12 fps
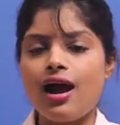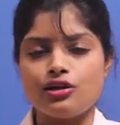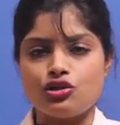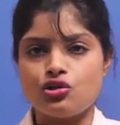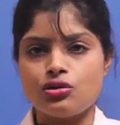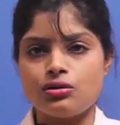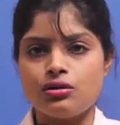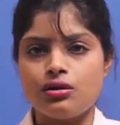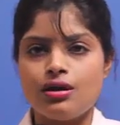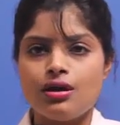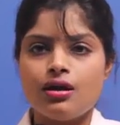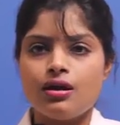arch.
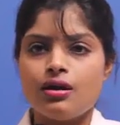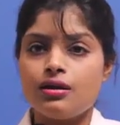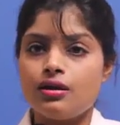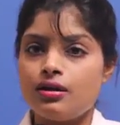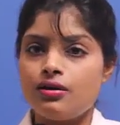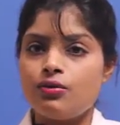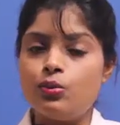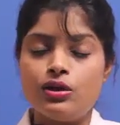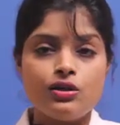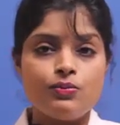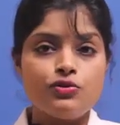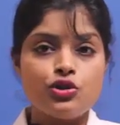
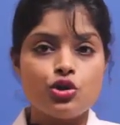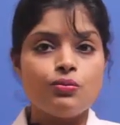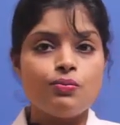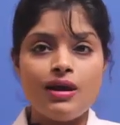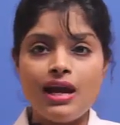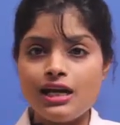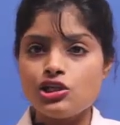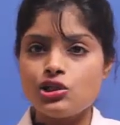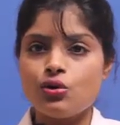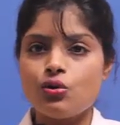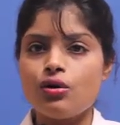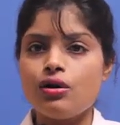We should make
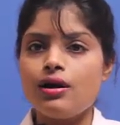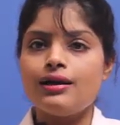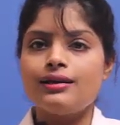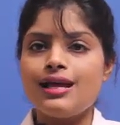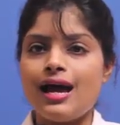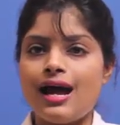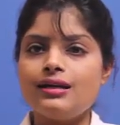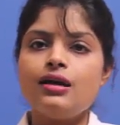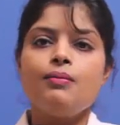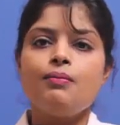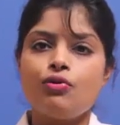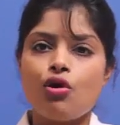sure that
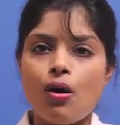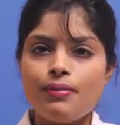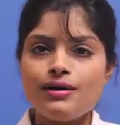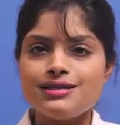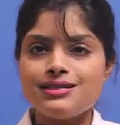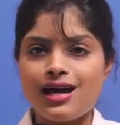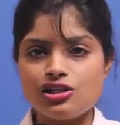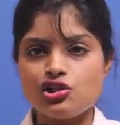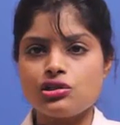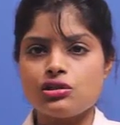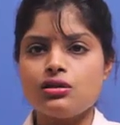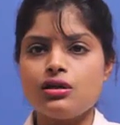proper
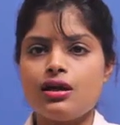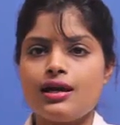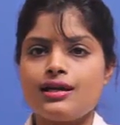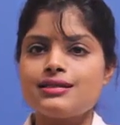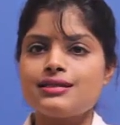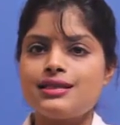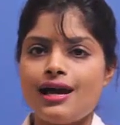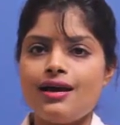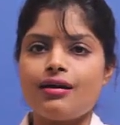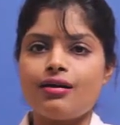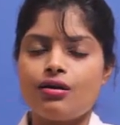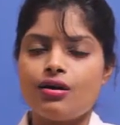suction is
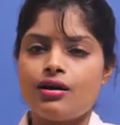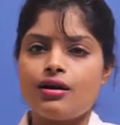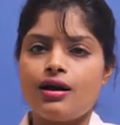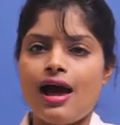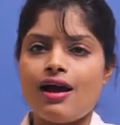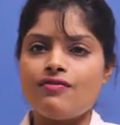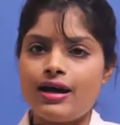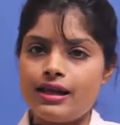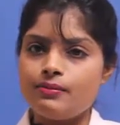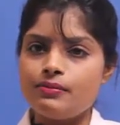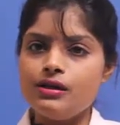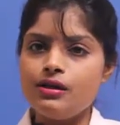there
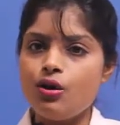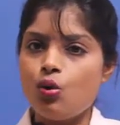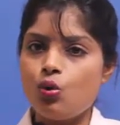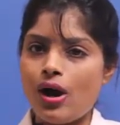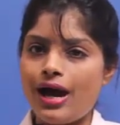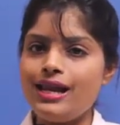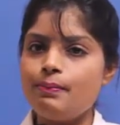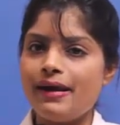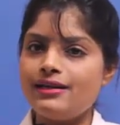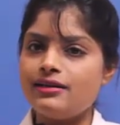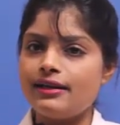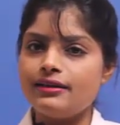available while
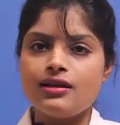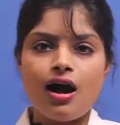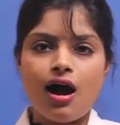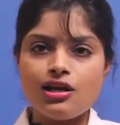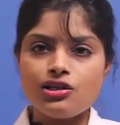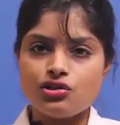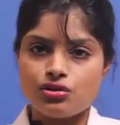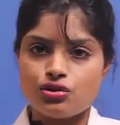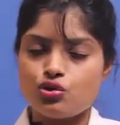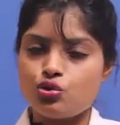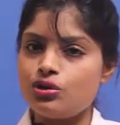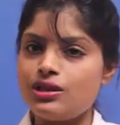painting the
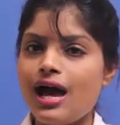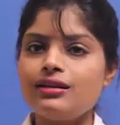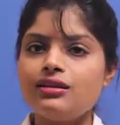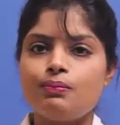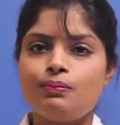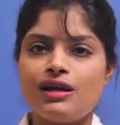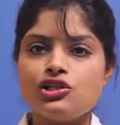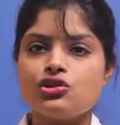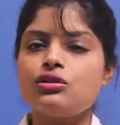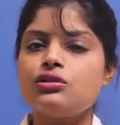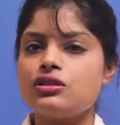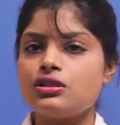arches so that the
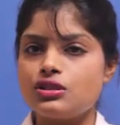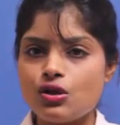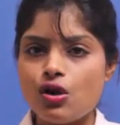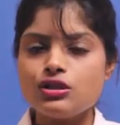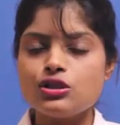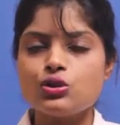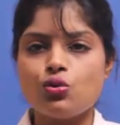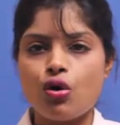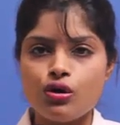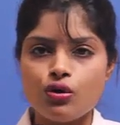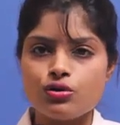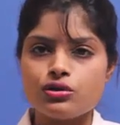patient does not
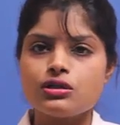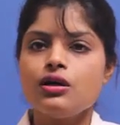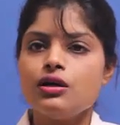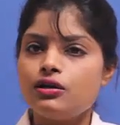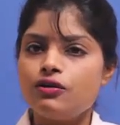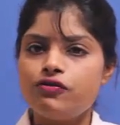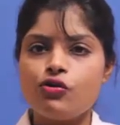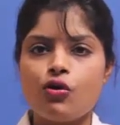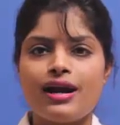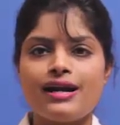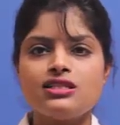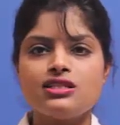swallows the
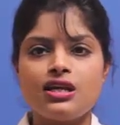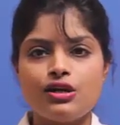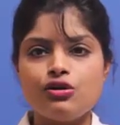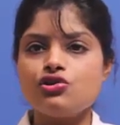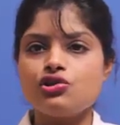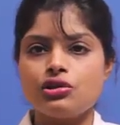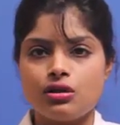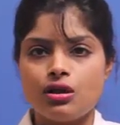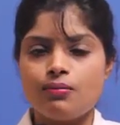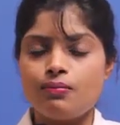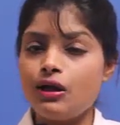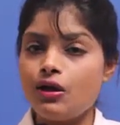fluoride solution,
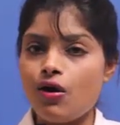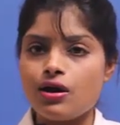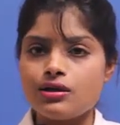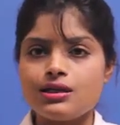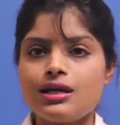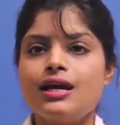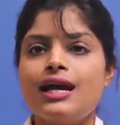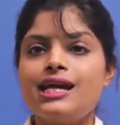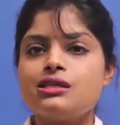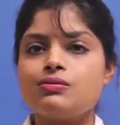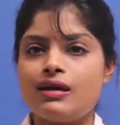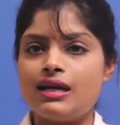because
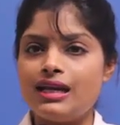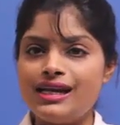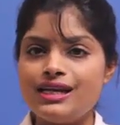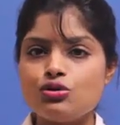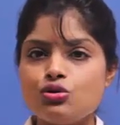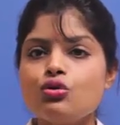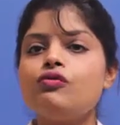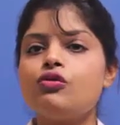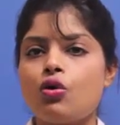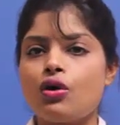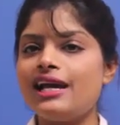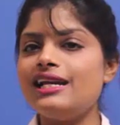it may lead to
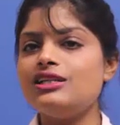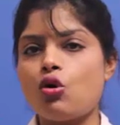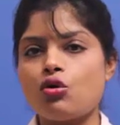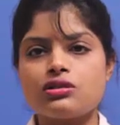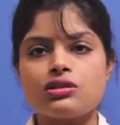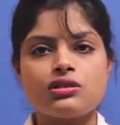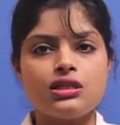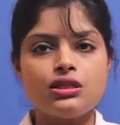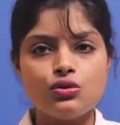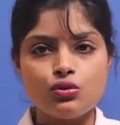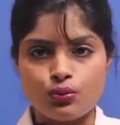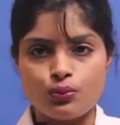fluoride toxicity
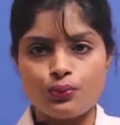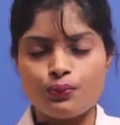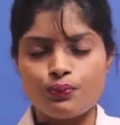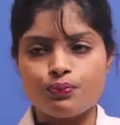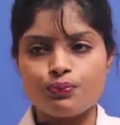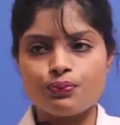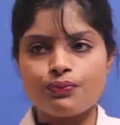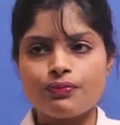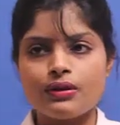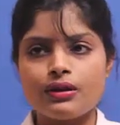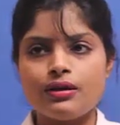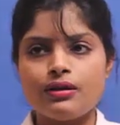too.
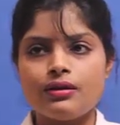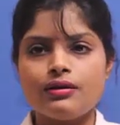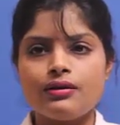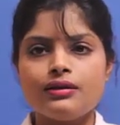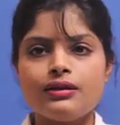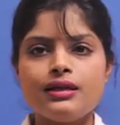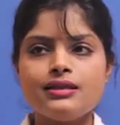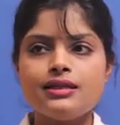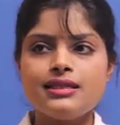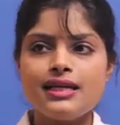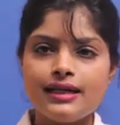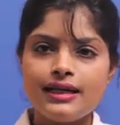Then the
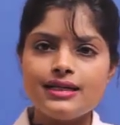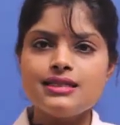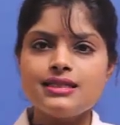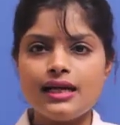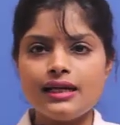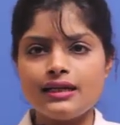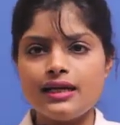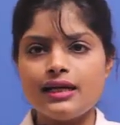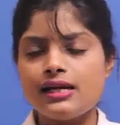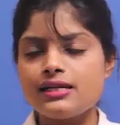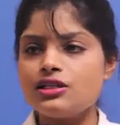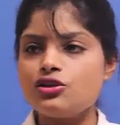second
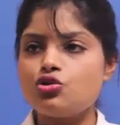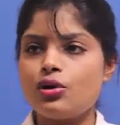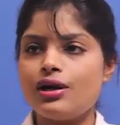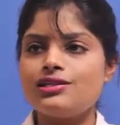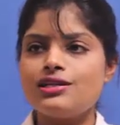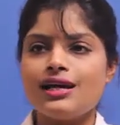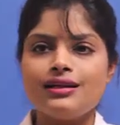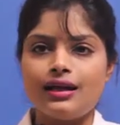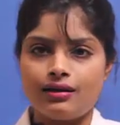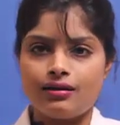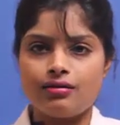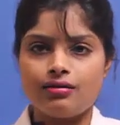technique is a tray
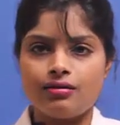technique.